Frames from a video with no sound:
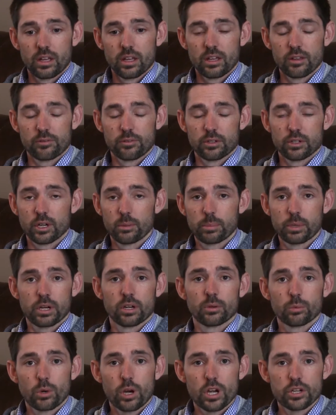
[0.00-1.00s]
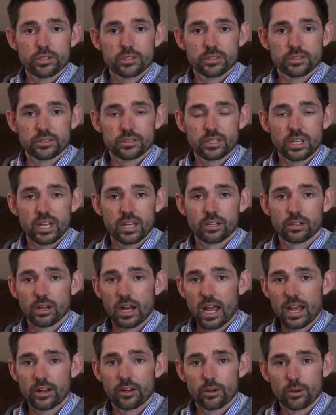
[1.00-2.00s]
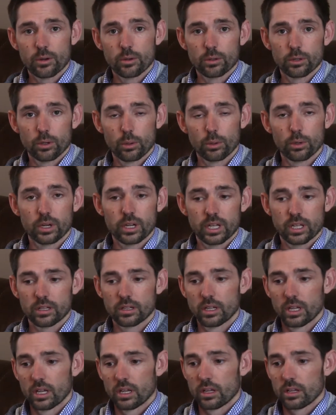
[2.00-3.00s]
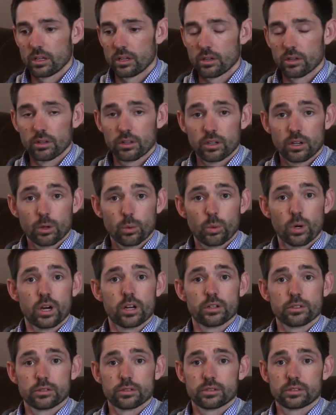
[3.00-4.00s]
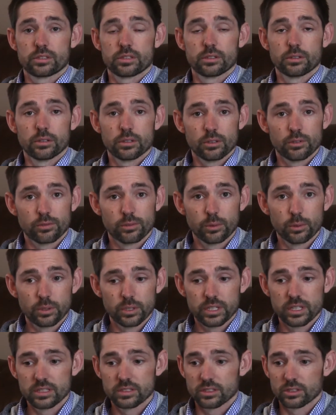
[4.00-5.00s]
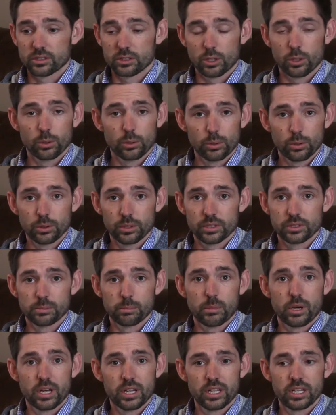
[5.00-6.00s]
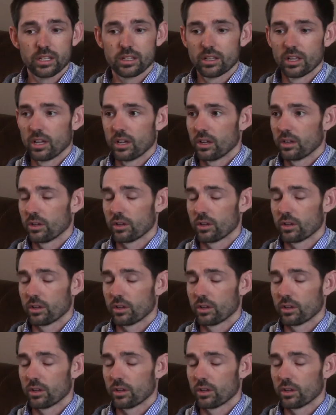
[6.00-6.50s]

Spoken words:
if you're up here in Washington State or Idaho or Oregon, you know that our waters are still in the 40s. It's cold, it's muddy.